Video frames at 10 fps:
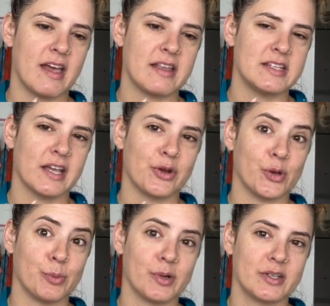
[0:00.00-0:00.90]
then take an
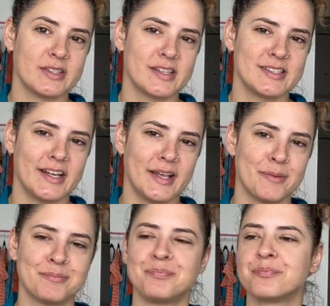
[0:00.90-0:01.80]
Uber to the
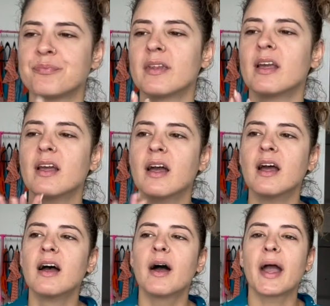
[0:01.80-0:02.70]
stadium.
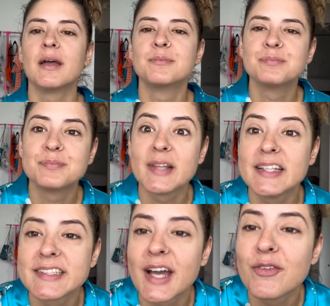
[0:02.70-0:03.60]
Okay,
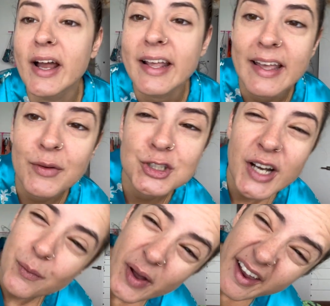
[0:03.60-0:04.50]
let's get ready. What should
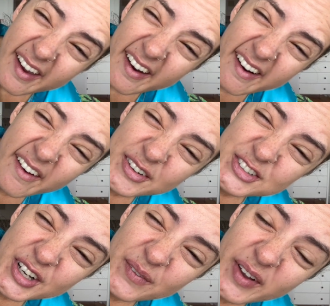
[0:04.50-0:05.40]
I wear? What
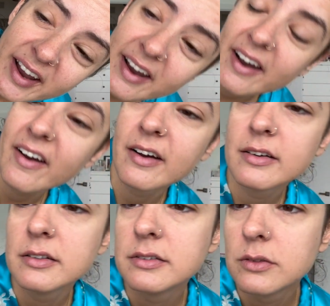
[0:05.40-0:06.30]
should I wear?
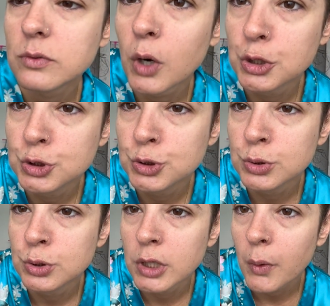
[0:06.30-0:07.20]
What
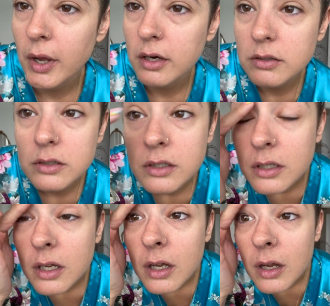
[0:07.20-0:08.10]
should I wear?
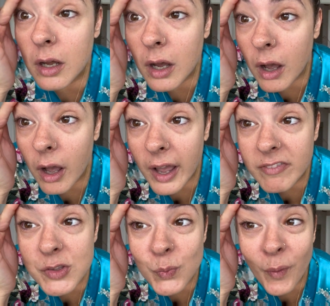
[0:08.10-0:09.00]
Oh, I have
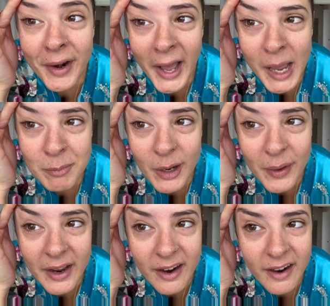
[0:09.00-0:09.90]
this one eyebrow
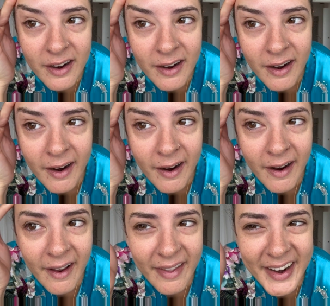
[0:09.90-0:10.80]
hair
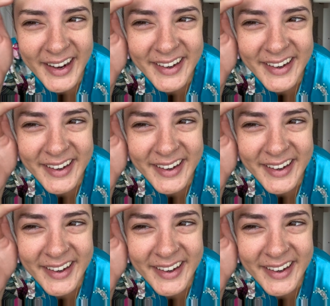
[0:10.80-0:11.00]
that I